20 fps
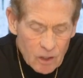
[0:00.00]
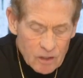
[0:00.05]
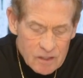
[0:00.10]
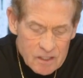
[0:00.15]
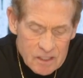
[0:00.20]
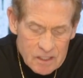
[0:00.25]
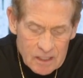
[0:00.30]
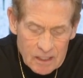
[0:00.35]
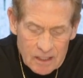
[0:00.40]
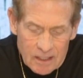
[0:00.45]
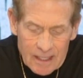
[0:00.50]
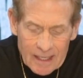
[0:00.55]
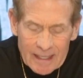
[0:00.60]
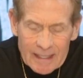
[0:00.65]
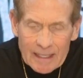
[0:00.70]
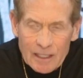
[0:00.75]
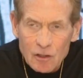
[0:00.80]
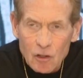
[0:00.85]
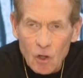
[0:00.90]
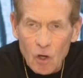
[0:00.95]
seed, and he
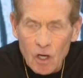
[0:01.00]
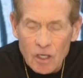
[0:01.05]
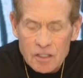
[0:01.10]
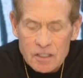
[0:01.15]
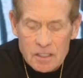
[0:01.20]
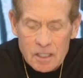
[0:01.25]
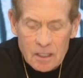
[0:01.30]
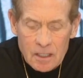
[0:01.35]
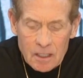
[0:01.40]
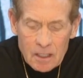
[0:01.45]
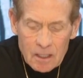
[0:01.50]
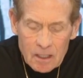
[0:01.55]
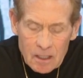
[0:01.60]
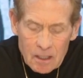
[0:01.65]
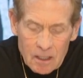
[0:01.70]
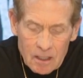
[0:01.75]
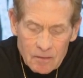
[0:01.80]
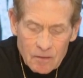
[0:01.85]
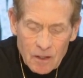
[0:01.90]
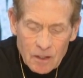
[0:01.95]
lost
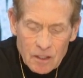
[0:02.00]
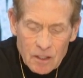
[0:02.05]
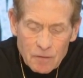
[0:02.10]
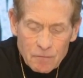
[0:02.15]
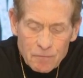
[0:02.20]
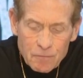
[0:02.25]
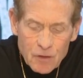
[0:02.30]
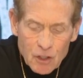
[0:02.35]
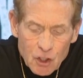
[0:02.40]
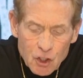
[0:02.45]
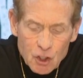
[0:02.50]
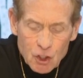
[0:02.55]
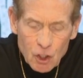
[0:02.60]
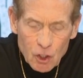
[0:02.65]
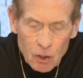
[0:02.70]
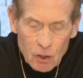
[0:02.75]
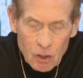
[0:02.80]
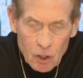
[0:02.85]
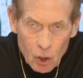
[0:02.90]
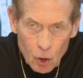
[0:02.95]
the
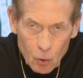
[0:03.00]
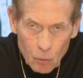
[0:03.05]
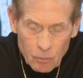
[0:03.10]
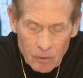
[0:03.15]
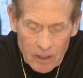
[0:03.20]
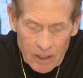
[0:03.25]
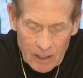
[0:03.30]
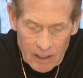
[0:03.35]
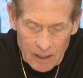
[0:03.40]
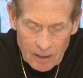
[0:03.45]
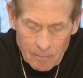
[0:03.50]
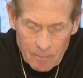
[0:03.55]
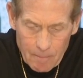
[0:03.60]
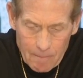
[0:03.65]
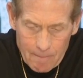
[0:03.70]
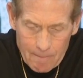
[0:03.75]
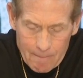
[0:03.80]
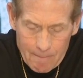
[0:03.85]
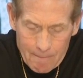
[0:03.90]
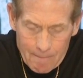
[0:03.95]
divisional home game,
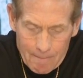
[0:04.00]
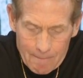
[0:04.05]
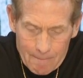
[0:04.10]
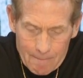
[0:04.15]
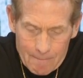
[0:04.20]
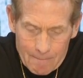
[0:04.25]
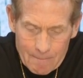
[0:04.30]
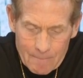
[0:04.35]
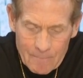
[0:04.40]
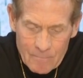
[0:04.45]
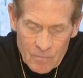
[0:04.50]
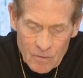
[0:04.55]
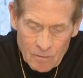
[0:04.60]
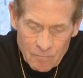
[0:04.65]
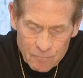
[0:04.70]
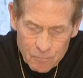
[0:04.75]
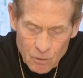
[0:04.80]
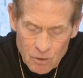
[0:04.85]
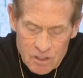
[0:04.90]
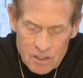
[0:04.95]
the
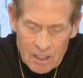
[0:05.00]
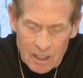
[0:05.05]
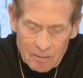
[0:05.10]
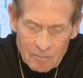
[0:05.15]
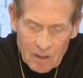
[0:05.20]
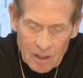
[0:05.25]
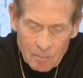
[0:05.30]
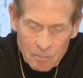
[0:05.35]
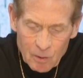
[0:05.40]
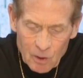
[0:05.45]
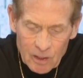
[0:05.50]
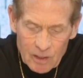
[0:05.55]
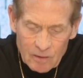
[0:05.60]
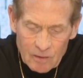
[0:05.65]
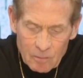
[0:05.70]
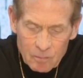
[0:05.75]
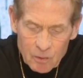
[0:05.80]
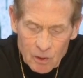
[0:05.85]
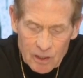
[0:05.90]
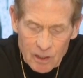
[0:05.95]
first game they played in the
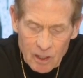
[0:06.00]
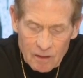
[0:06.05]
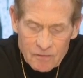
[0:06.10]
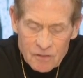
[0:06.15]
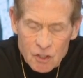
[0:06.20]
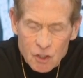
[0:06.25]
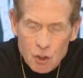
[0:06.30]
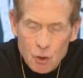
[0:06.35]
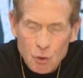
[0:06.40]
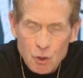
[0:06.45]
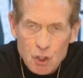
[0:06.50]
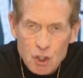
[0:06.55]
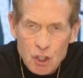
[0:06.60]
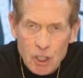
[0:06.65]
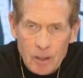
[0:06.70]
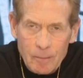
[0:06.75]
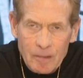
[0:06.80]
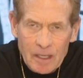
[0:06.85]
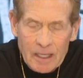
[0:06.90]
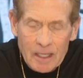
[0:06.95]
playoffs, to
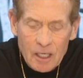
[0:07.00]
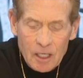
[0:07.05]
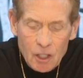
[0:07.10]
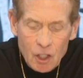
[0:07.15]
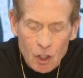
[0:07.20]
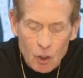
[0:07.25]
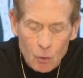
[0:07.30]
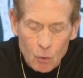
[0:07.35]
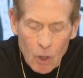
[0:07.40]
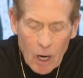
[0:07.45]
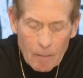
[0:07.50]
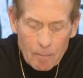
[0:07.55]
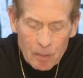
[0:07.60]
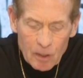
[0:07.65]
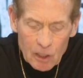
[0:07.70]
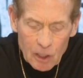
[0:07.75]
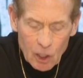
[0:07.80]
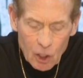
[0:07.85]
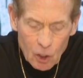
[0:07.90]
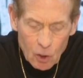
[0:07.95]
Jimmy
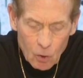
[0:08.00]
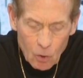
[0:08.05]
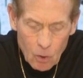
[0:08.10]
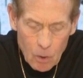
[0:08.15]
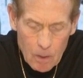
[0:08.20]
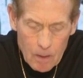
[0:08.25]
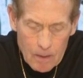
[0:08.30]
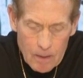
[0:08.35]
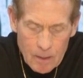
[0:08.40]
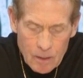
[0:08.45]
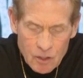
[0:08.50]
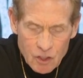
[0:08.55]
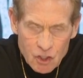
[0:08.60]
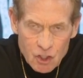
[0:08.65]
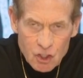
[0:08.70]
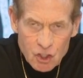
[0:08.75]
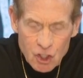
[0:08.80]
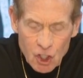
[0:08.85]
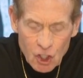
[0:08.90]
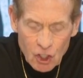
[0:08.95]
Garoppolo.
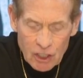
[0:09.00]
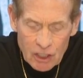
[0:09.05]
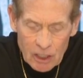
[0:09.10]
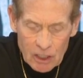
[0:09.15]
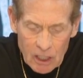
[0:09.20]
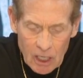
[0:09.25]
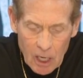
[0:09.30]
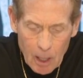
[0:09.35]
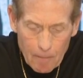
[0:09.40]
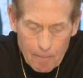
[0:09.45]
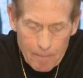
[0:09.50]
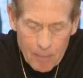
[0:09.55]
Stunk it up.